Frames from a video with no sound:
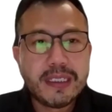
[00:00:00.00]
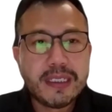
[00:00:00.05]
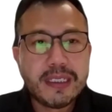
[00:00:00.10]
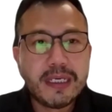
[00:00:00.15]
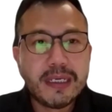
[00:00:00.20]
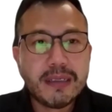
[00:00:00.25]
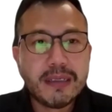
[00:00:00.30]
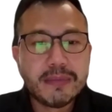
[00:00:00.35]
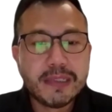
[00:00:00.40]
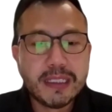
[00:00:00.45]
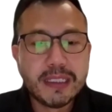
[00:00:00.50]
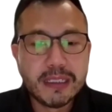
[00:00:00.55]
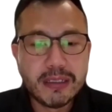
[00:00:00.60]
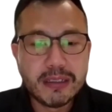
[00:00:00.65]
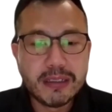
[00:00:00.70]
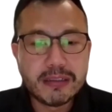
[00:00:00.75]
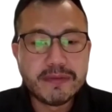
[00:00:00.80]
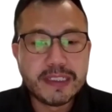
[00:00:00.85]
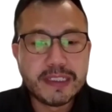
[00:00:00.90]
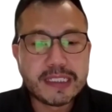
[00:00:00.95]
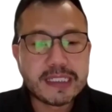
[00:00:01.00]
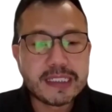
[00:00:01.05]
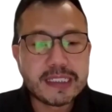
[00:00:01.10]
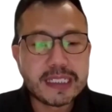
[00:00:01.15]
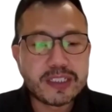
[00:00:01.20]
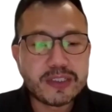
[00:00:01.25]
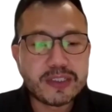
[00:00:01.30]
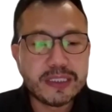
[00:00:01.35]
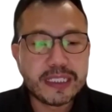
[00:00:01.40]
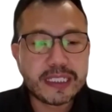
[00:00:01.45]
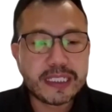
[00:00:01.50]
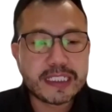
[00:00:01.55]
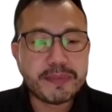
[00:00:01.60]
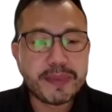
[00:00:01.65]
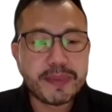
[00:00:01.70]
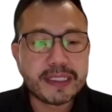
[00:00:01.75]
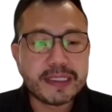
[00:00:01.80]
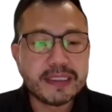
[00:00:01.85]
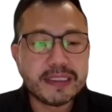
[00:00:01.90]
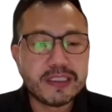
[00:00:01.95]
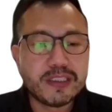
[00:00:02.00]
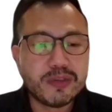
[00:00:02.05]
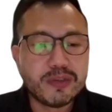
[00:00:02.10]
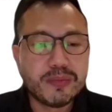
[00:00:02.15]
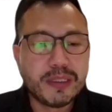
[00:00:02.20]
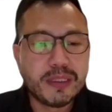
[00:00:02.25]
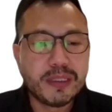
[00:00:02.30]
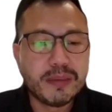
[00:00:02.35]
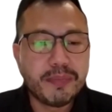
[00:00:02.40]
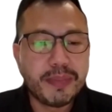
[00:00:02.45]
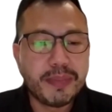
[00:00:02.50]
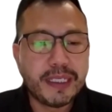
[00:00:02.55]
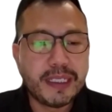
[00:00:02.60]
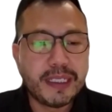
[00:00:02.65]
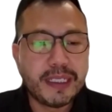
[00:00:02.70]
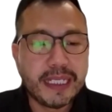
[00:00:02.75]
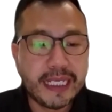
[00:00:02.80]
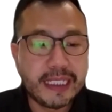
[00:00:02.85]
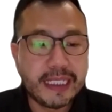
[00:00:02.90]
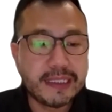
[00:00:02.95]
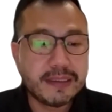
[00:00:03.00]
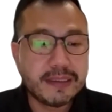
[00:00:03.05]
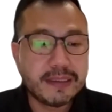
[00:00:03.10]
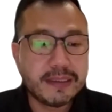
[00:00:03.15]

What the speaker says: A lot of this is actually expected to be paid late